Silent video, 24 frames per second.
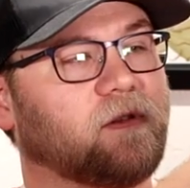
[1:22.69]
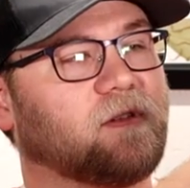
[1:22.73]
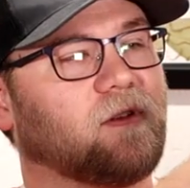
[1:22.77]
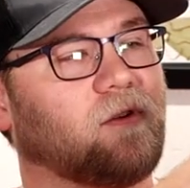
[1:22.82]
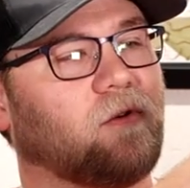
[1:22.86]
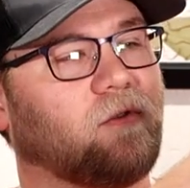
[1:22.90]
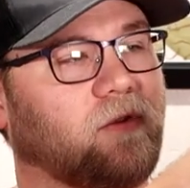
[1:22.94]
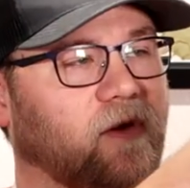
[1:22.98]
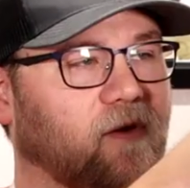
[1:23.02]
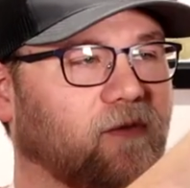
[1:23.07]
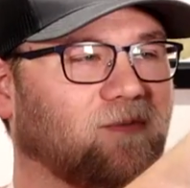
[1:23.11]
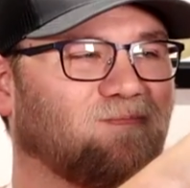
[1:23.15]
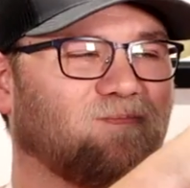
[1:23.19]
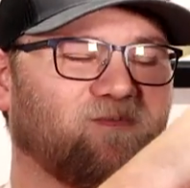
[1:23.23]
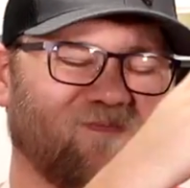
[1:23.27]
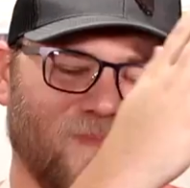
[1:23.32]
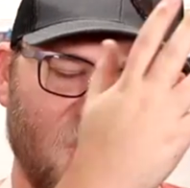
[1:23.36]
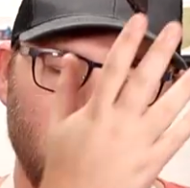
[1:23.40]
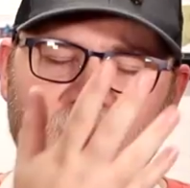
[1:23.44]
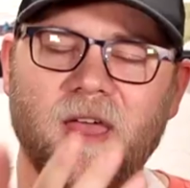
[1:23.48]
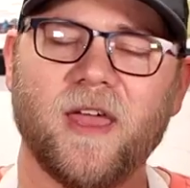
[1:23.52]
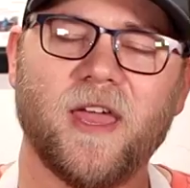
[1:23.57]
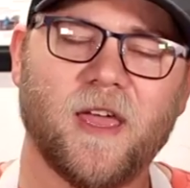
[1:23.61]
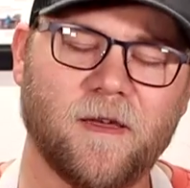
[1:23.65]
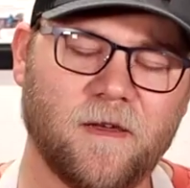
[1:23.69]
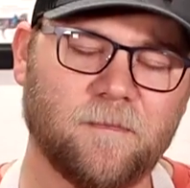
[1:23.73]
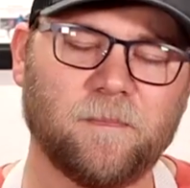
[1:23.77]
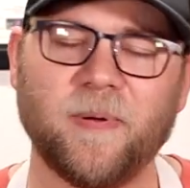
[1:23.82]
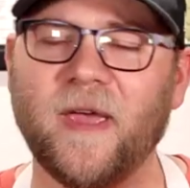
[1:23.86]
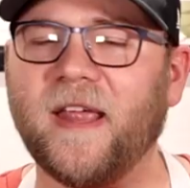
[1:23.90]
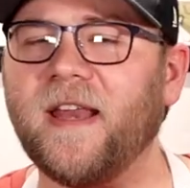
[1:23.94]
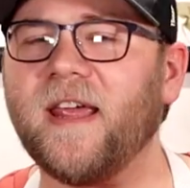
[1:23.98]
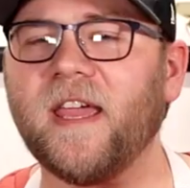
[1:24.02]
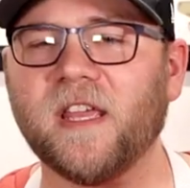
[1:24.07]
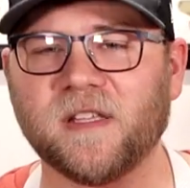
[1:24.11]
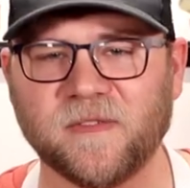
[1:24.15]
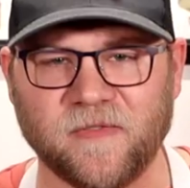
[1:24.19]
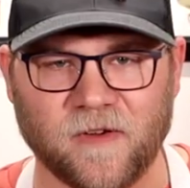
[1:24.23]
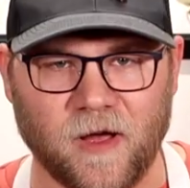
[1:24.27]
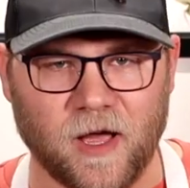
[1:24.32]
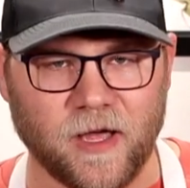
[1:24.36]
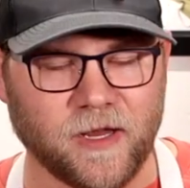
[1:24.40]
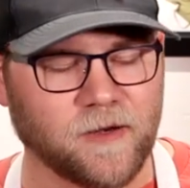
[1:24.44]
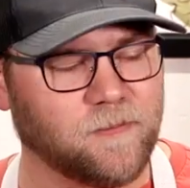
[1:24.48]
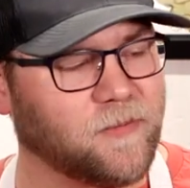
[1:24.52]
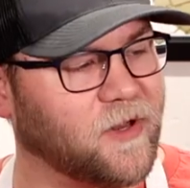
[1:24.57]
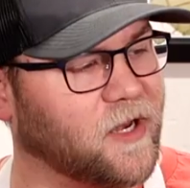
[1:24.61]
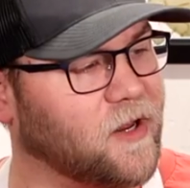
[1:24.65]
So pitting is
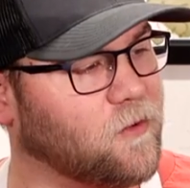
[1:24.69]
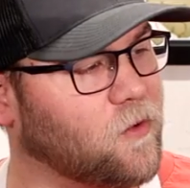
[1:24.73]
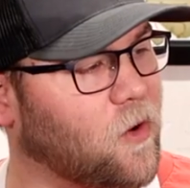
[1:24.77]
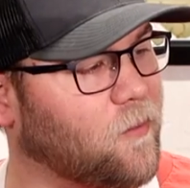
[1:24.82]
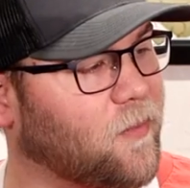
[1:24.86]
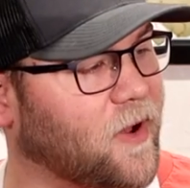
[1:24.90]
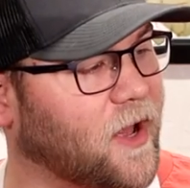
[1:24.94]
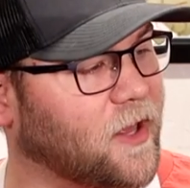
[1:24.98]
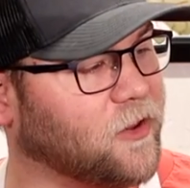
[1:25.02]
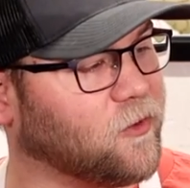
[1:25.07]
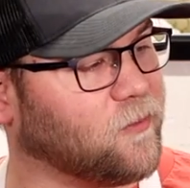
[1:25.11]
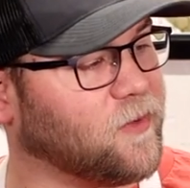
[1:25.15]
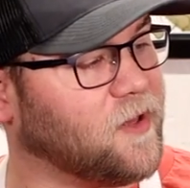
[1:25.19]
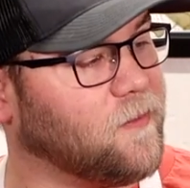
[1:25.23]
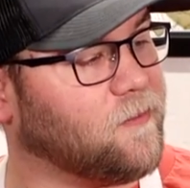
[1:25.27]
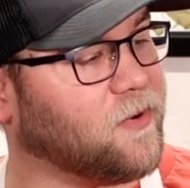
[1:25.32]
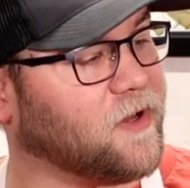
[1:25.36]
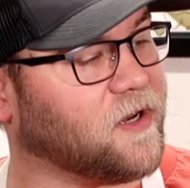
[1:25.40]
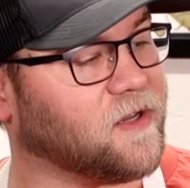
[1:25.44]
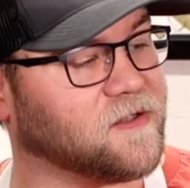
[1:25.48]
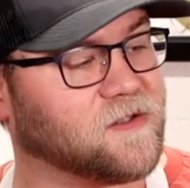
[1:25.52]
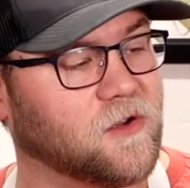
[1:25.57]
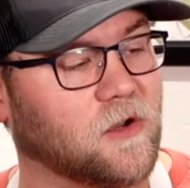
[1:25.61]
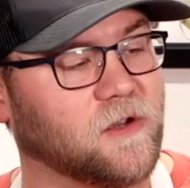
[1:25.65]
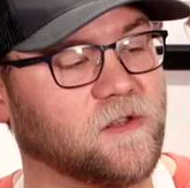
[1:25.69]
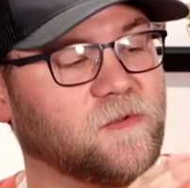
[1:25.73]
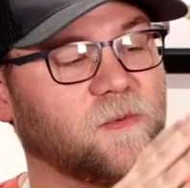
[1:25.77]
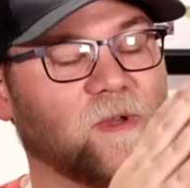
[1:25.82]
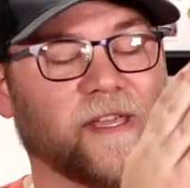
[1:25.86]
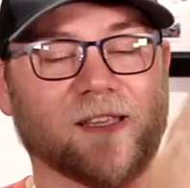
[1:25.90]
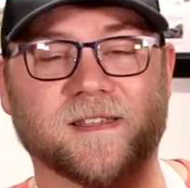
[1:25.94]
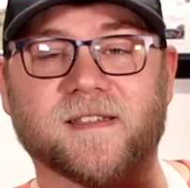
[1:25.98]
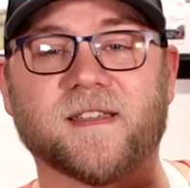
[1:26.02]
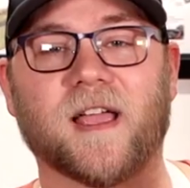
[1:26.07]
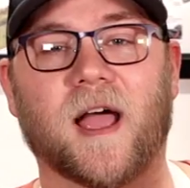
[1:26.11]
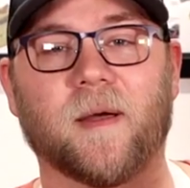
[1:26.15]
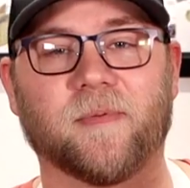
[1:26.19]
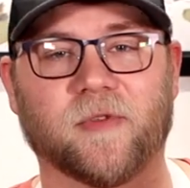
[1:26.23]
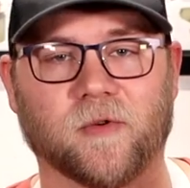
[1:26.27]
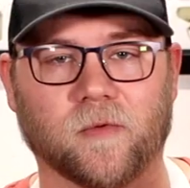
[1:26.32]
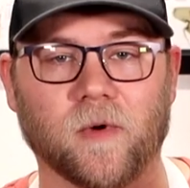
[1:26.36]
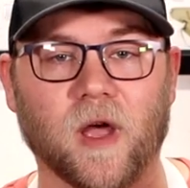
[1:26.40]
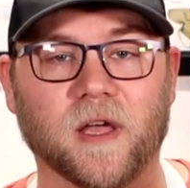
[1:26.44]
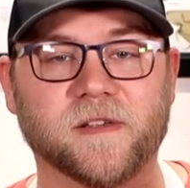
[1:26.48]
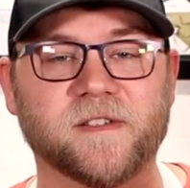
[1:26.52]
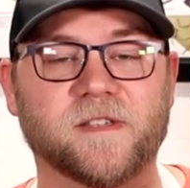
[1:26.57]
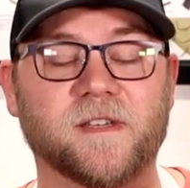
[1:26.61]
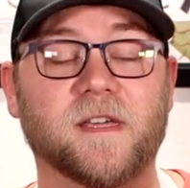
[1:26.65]
fine, pitting won't bother me, but as long as we can stop the
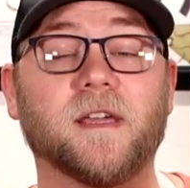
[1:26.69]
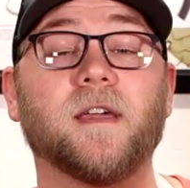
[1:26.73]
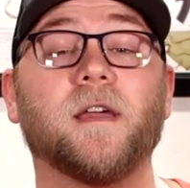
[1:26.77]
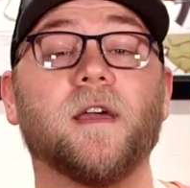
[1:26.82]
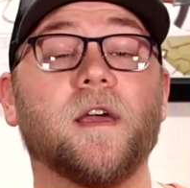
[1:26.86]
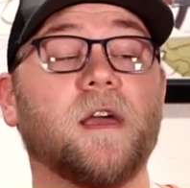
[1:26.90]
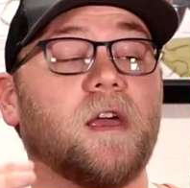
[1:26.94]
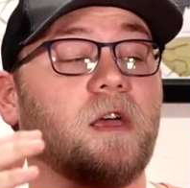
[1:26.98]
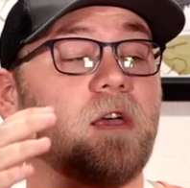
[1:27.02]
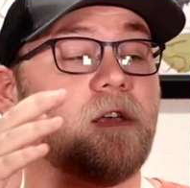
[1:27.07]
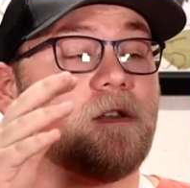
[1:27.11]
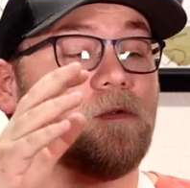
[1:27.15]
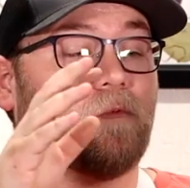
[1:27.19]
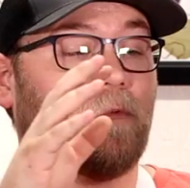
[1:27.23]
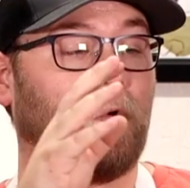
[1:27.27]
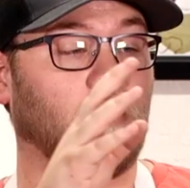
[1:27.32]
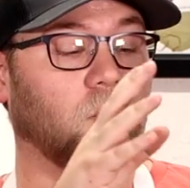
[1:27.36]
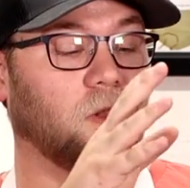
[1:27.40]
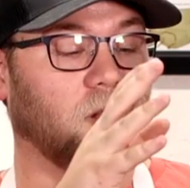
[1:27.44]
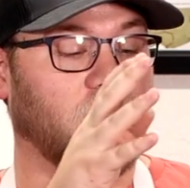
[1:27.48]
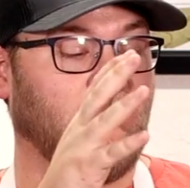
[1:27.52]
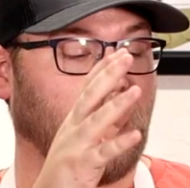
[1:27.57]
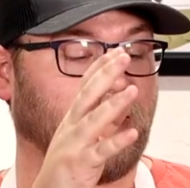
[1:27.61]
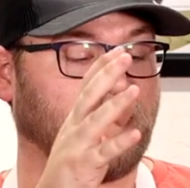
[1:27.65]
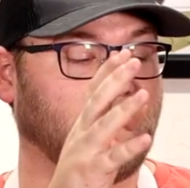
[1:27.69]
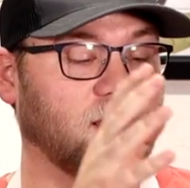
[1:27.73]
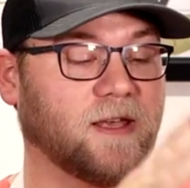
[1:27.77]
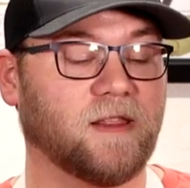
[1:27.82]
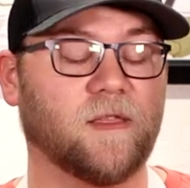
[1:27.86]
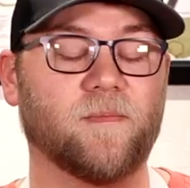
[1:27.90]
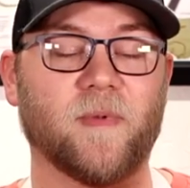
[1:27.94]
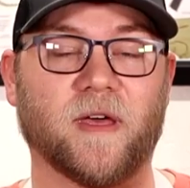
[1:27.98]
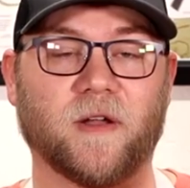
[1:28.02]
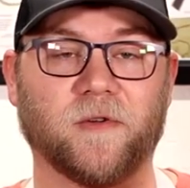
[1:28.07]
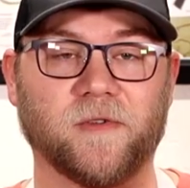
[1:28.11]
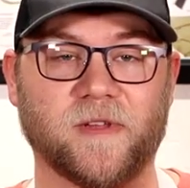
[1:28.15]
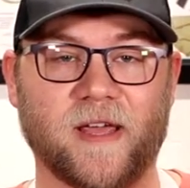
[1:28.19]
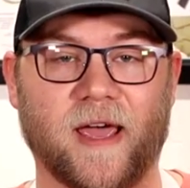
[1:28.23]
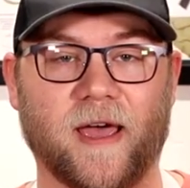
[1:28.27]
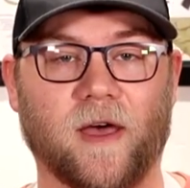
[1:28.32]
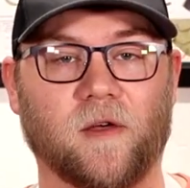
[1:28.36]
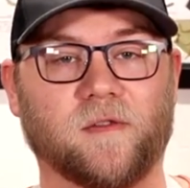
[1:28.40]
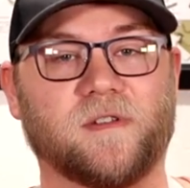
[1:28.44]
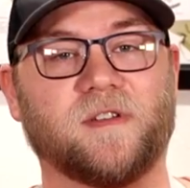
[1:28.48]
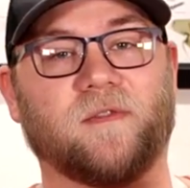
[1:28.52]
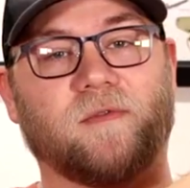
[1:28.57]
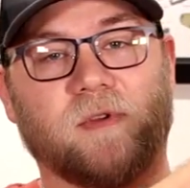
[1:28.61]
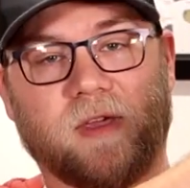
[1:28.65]
rusting, we'll take the metal
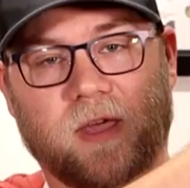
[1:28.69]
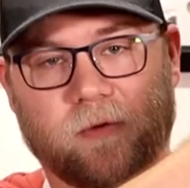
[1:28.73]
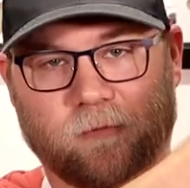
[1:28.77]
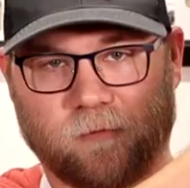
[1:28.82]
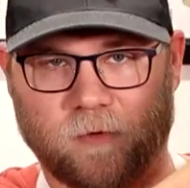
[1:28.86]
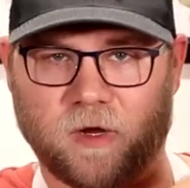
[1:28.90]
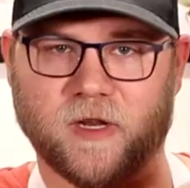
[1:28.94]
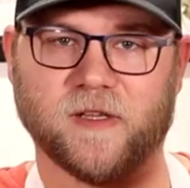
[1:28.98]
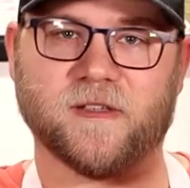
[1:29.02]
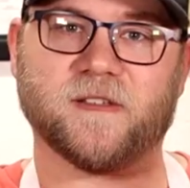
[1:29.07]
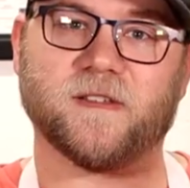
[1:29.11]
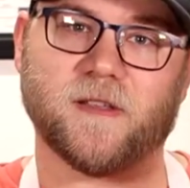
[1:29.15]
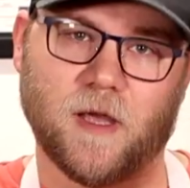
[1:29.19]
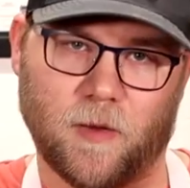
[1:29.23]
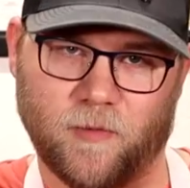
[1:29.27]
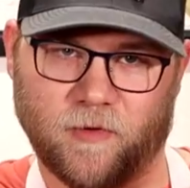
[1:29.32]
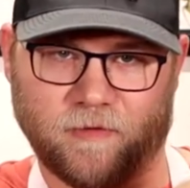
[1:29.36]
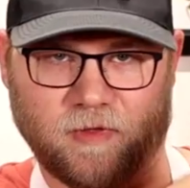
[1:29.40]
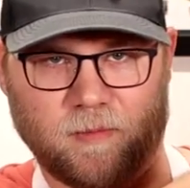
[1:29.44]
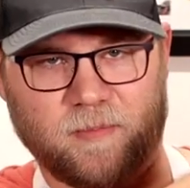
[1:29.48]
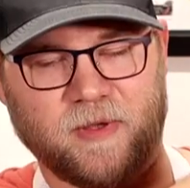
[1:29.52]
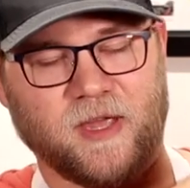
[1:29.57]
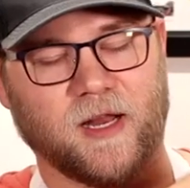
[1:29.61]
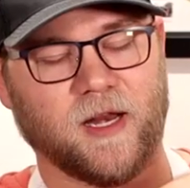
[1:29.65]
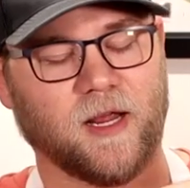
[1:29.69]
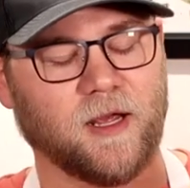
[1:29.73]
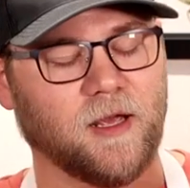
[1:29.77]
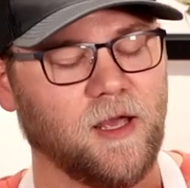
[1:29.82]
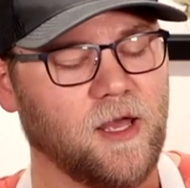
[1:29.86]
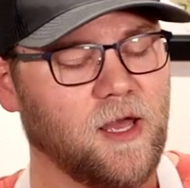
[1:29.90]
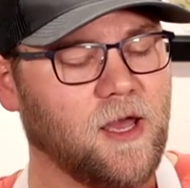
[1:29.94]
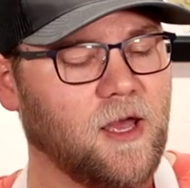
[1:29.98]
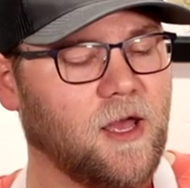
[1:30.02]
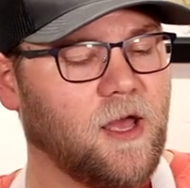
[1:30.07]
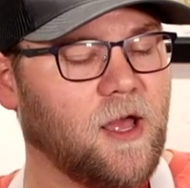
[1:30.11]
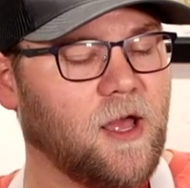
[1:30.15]
down so we can get rid of some of the pitting.